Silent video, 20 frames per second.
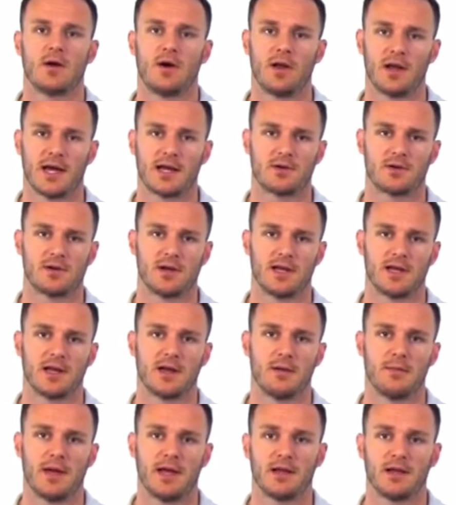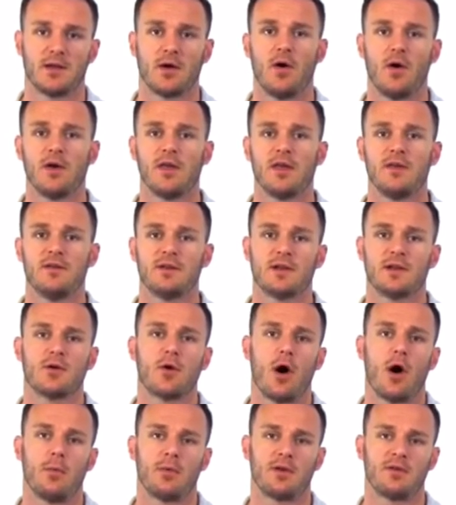collateral ligament or even the
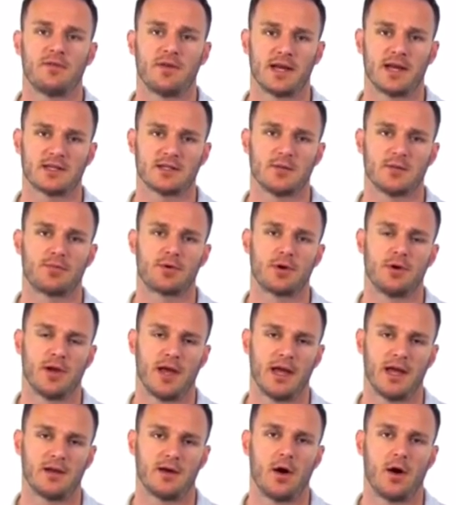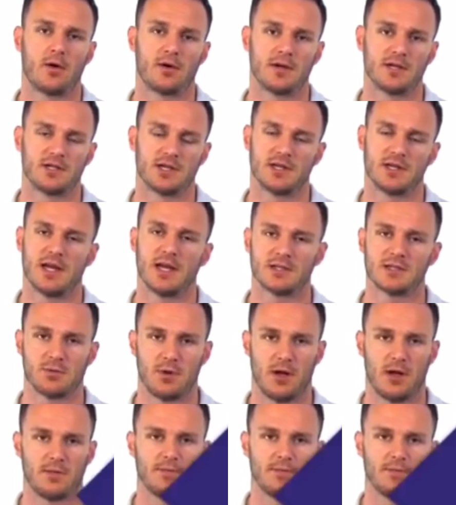common flexor pronator origin as well.